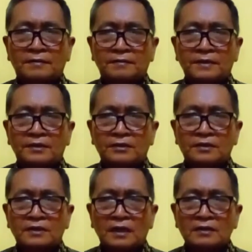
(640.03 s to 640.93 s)

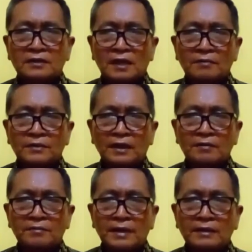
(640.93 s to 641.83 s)
Because there is
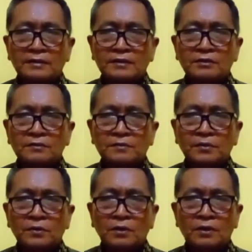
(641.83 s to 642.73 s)
something make you
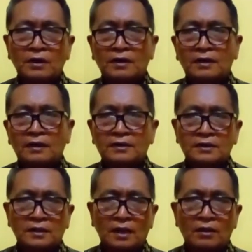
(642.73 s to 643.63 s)
bored.
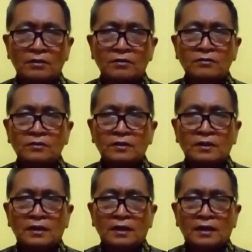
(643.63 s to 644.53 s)
So
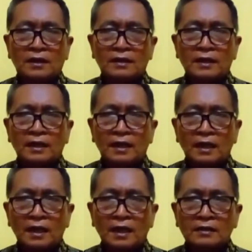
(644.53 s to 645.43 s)
the
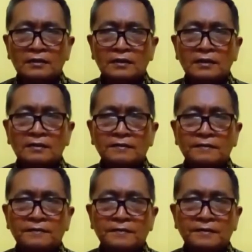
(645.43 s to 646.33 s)

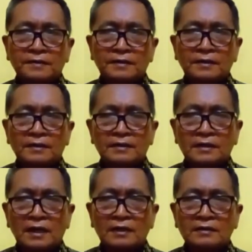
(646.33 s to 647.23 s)
active
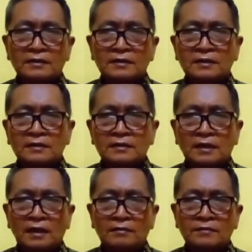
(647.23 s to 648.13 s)
sentence is
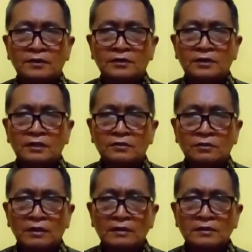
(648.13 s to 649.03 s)
the
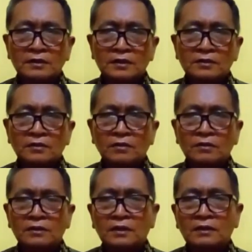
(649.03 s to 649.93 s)
situation
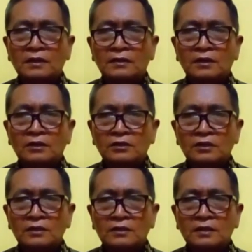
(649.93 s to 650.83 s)
on the
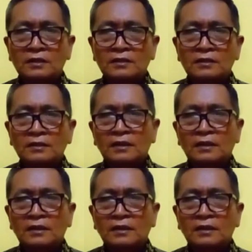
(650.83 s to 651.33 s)
condition